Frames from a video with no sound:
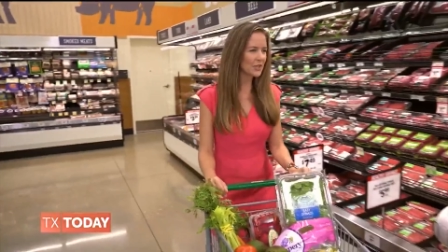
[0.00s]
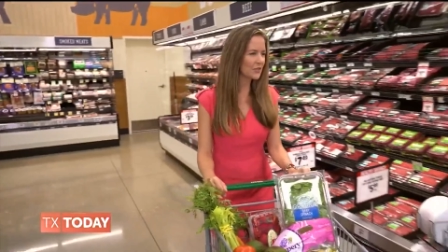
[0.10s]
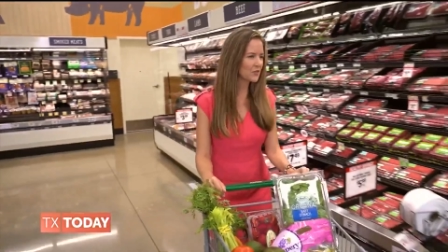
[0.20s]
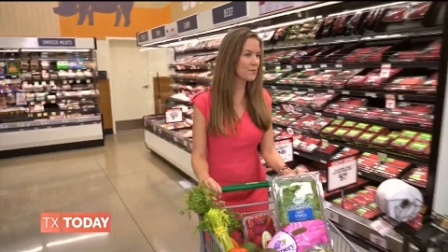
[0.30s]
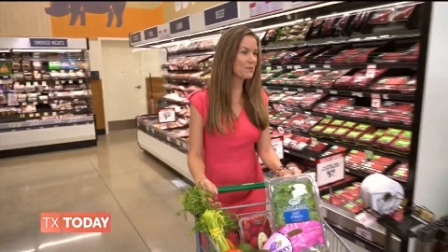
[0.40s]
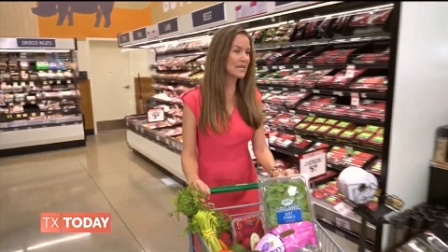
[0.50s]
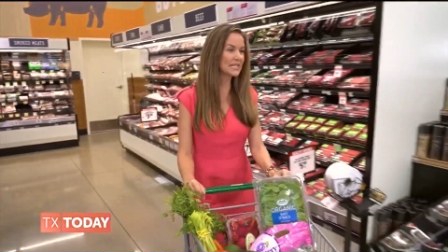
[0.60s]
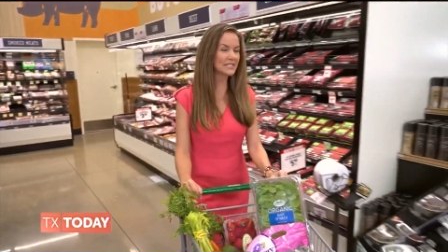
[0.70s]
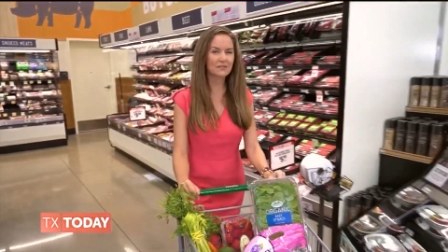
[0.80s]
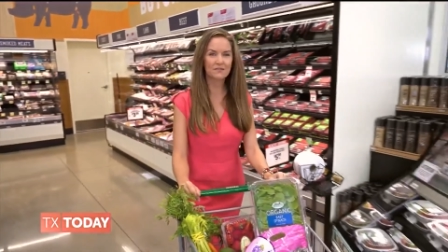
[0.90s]
looking for
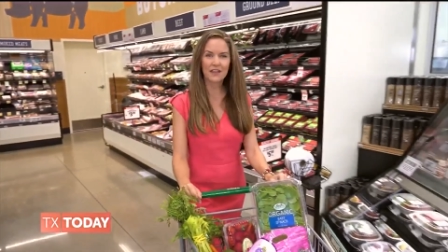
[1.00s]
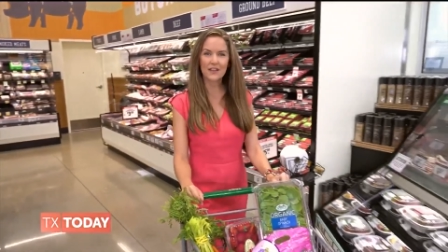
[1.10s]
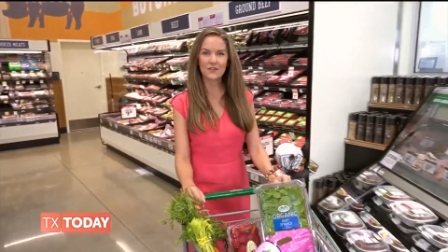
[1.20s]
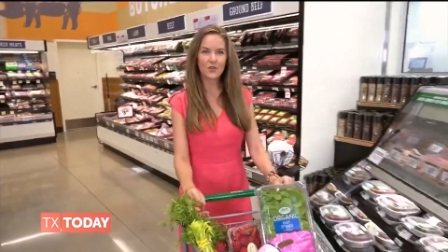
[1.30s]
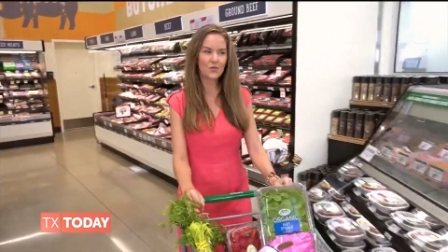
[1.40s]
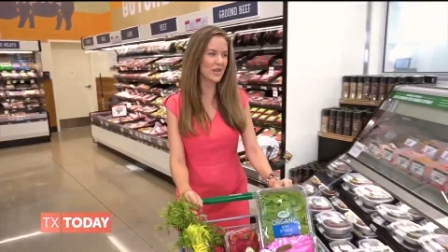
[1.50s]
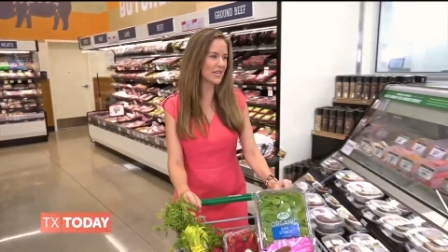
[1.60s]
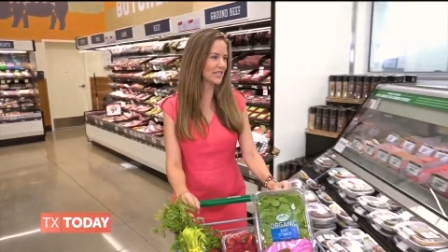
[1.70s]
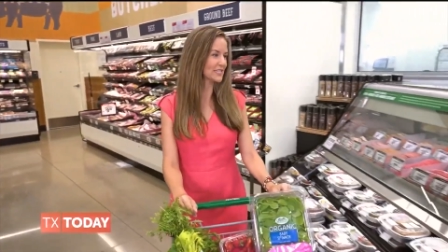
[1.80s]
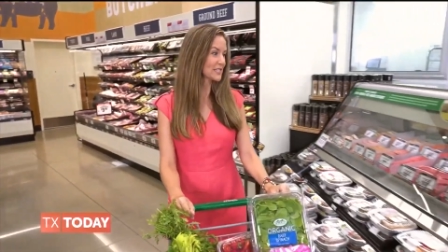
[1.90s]
Bennett's favorite
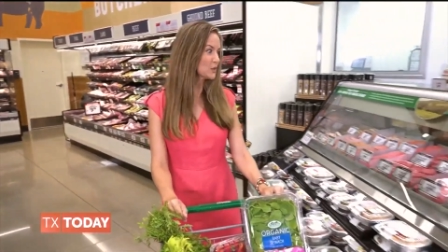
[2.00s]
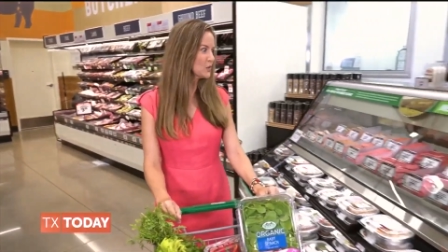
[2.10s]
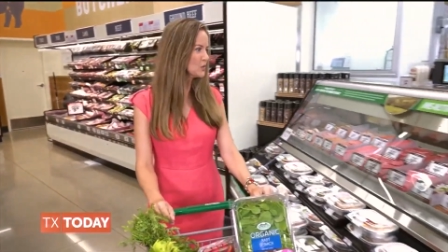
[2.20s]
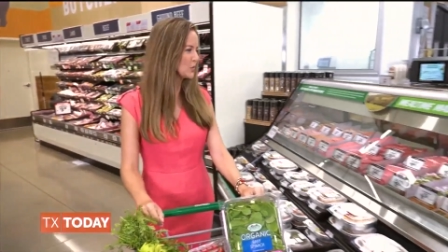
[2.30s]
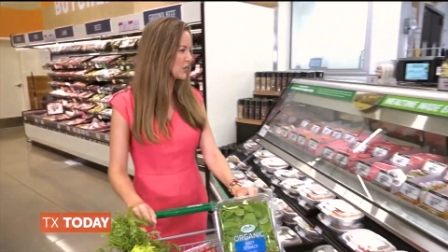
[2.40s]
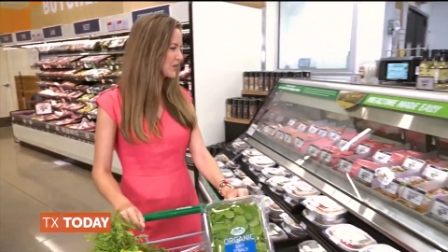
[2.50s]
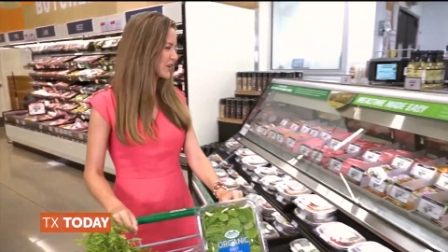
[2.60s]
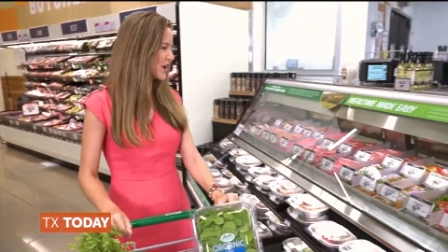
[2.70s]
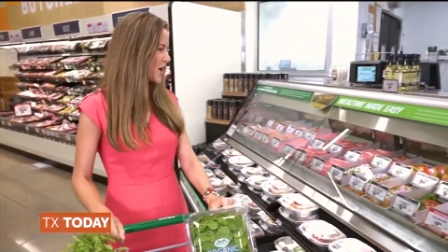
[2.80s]
wings. Ooh, there they